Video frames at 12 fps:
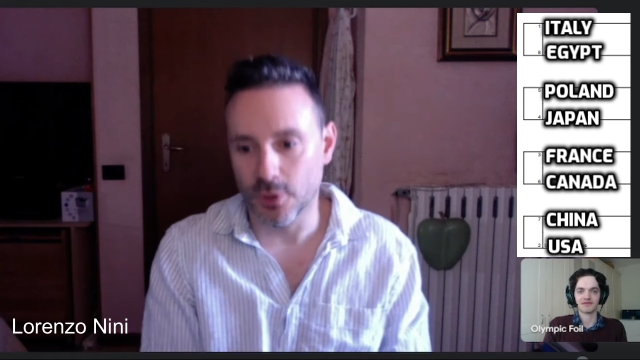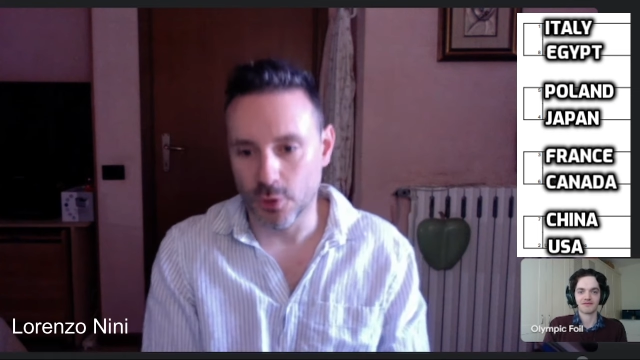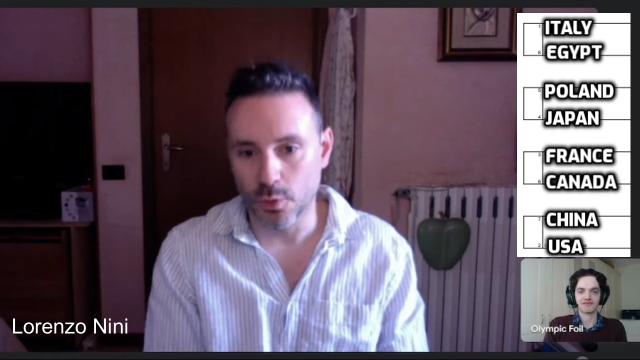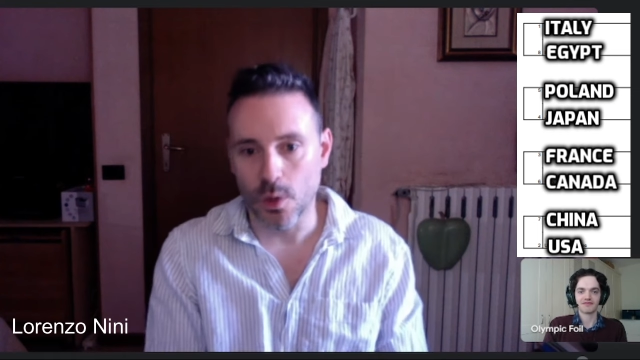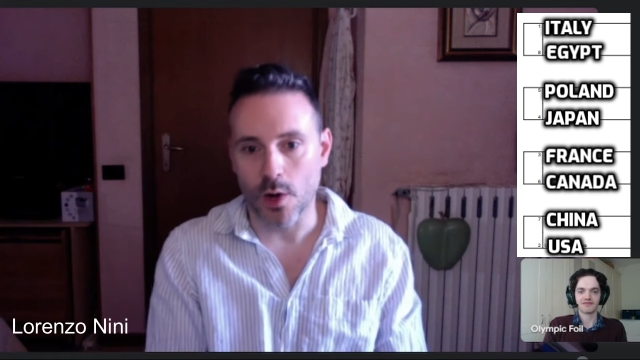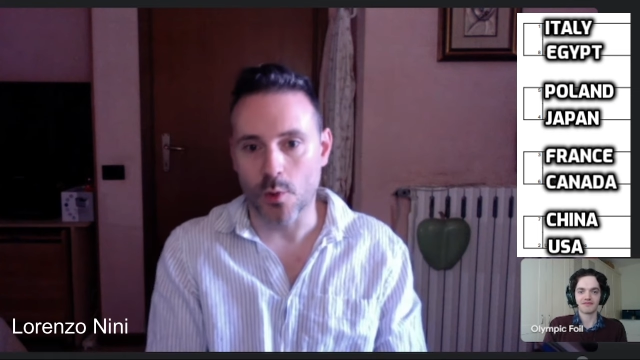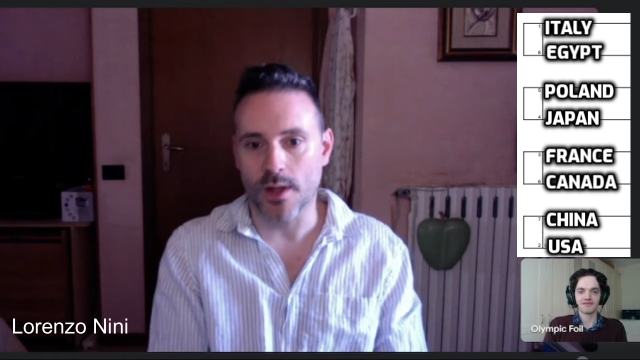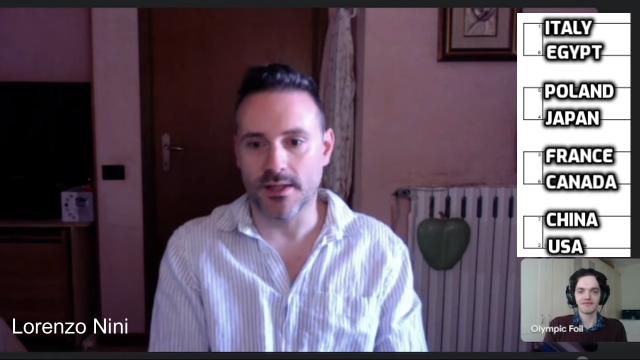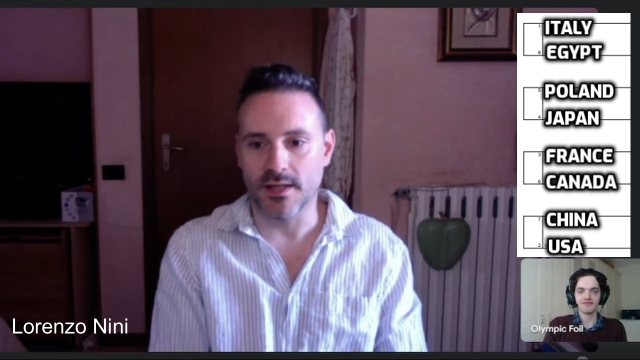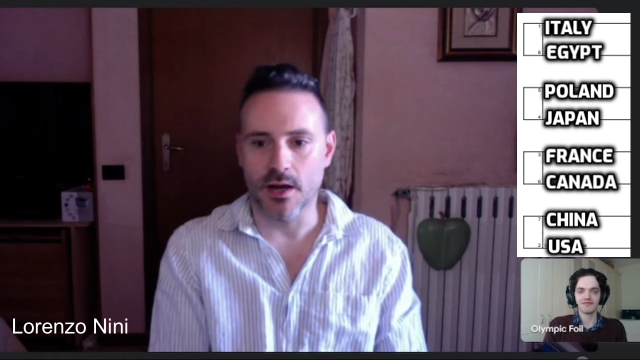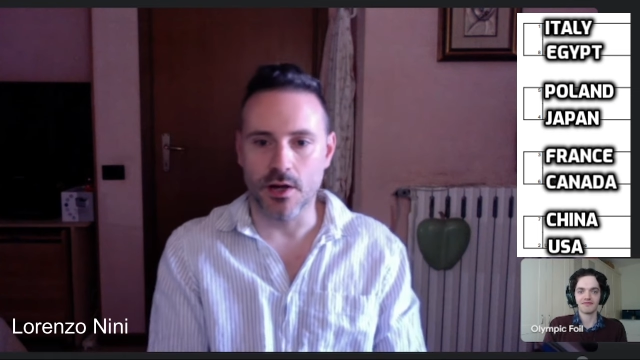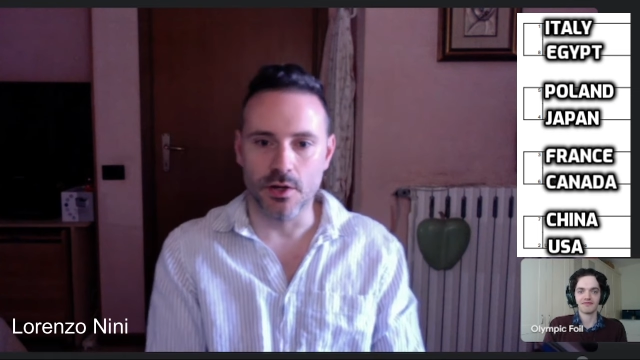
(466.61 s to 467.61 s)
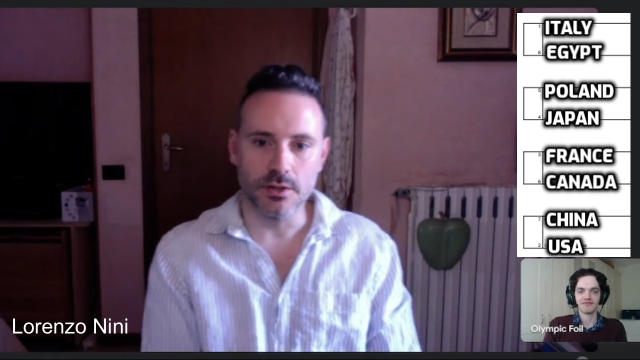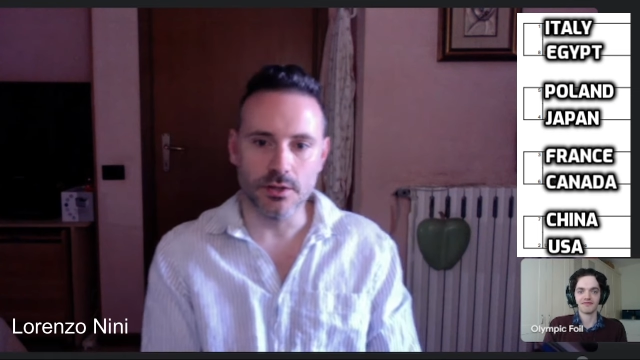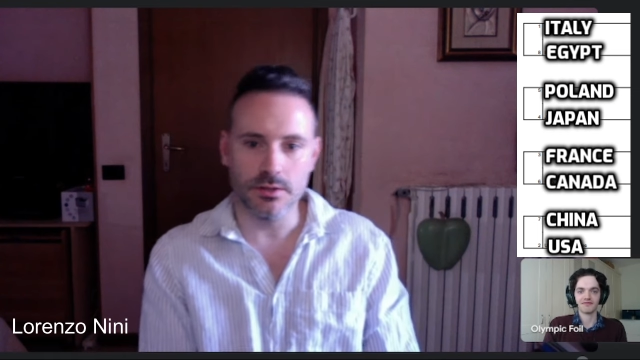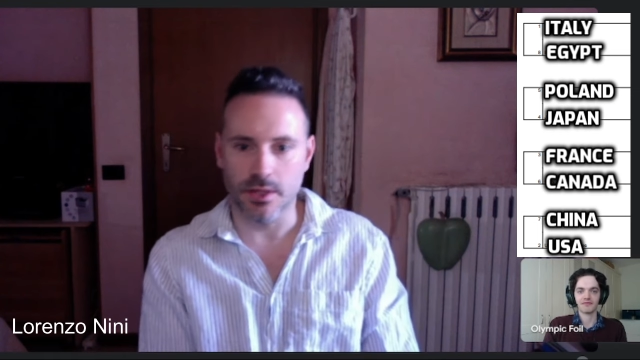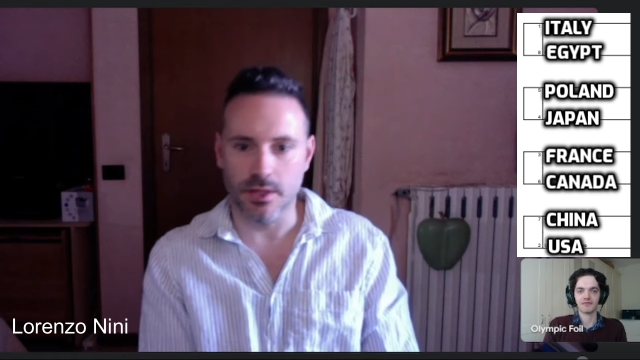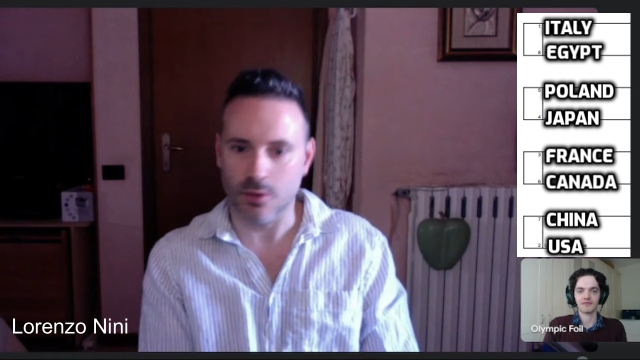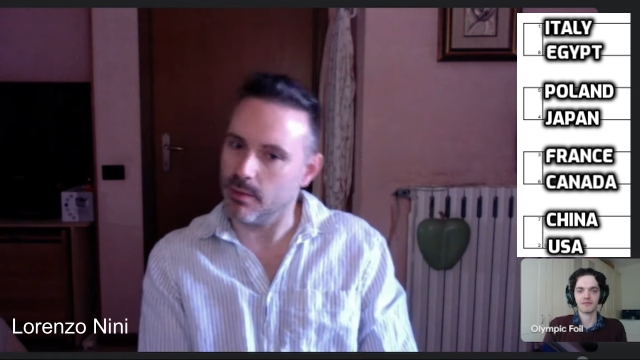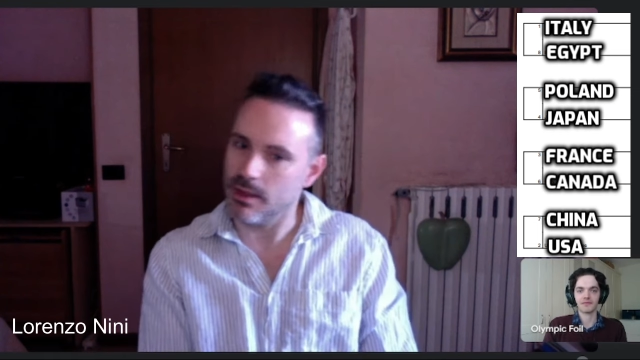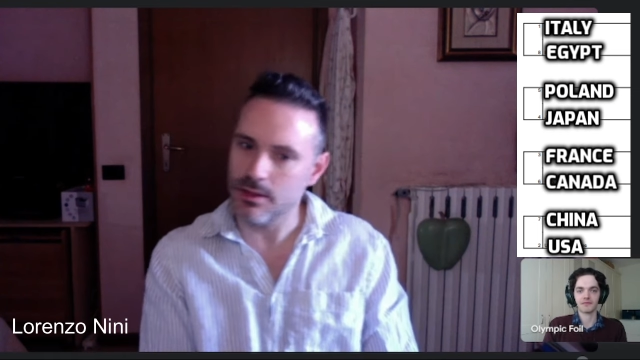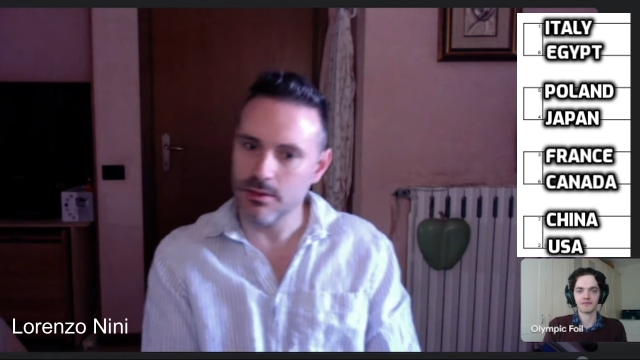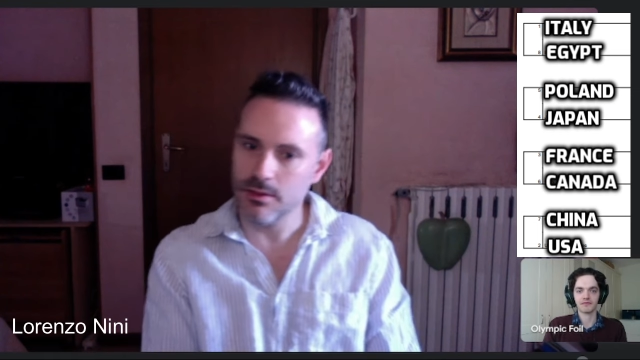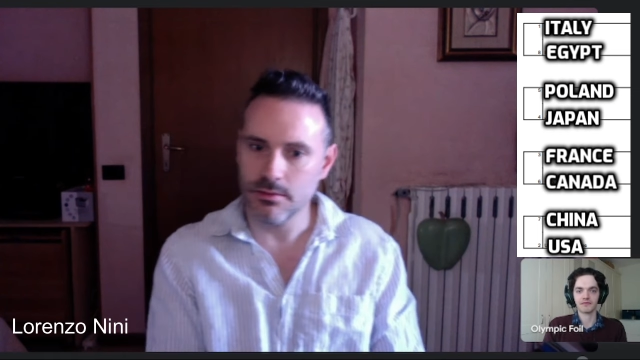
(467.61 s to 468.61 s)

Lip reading: two are quite young girls. They are not bad.